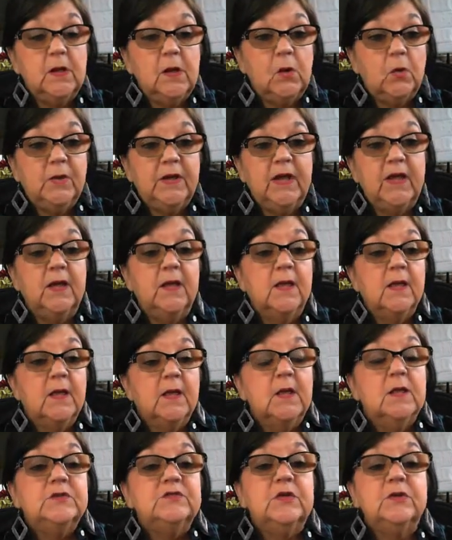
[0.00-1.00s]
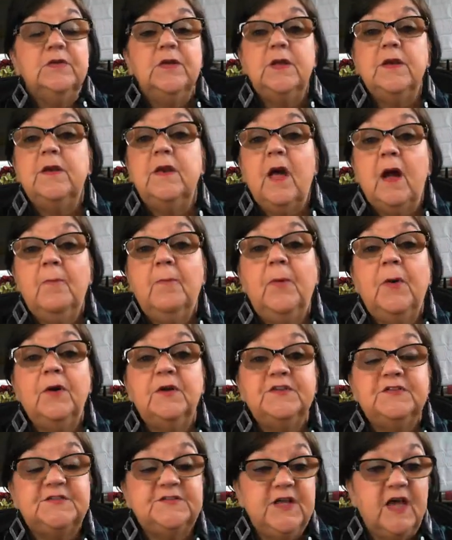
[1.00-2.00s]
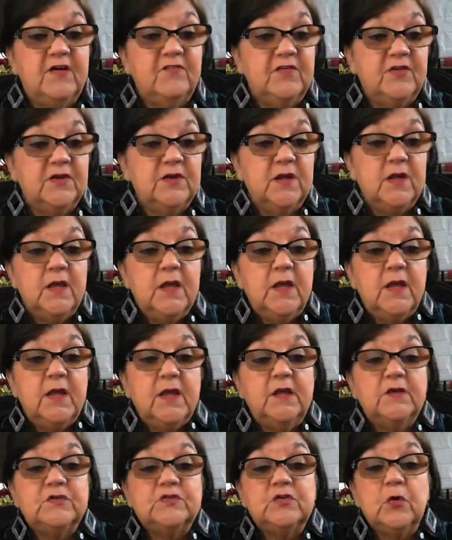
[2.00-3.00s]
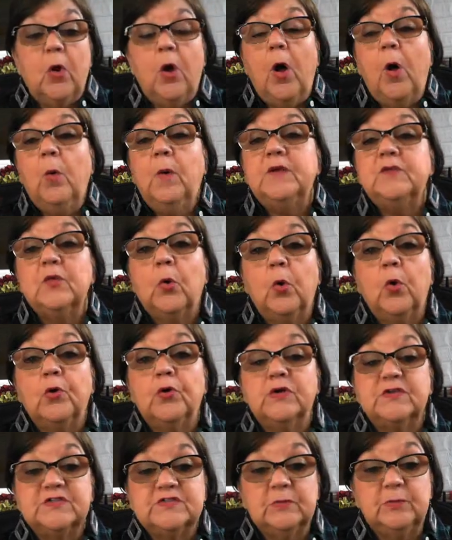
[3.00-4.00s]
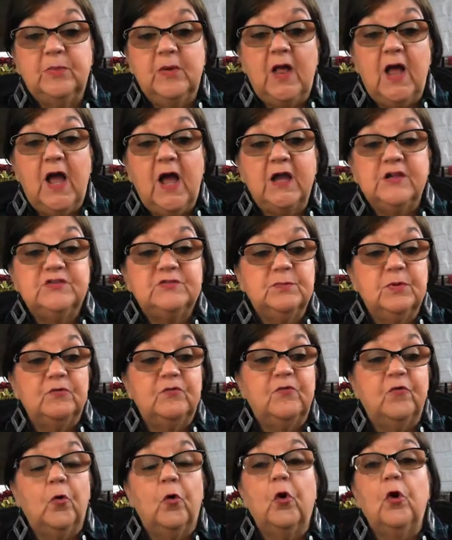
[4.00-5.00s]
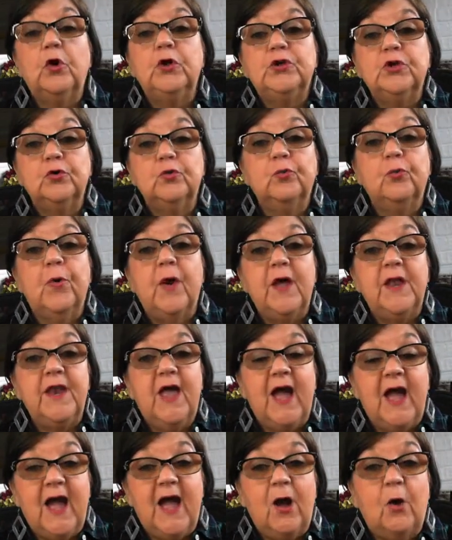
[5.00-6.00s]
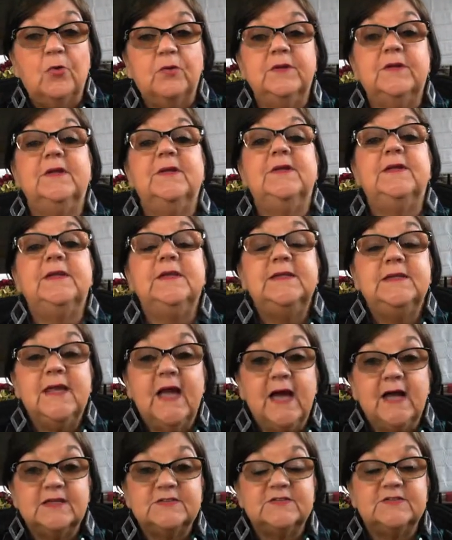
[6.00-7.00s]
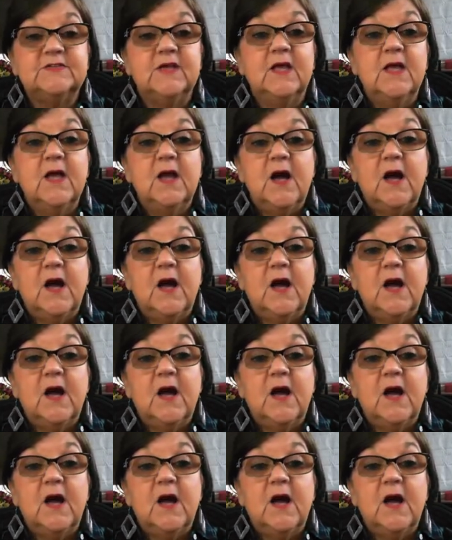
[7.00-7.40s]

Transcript: Okay, so then number 7 is to always order supplies before you run out. Yes.